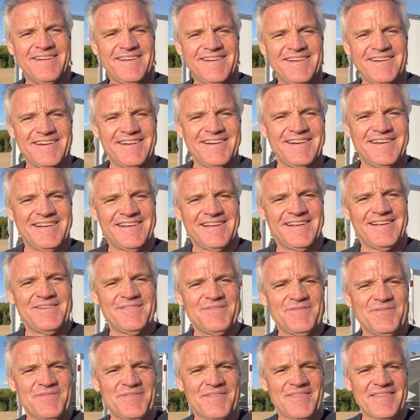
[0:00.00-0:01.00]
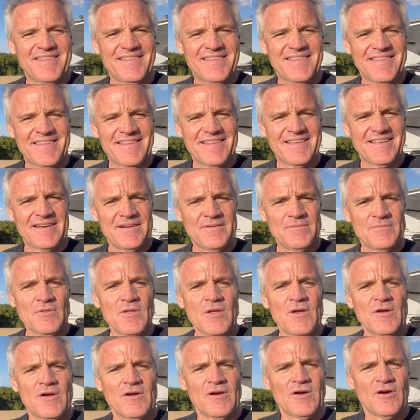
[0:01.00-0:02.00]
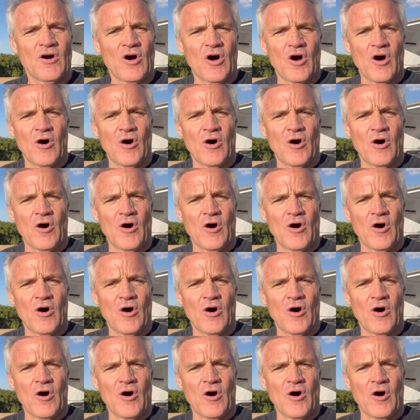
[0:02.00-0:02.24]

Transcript: I live in Weston, but I'm from Wausau,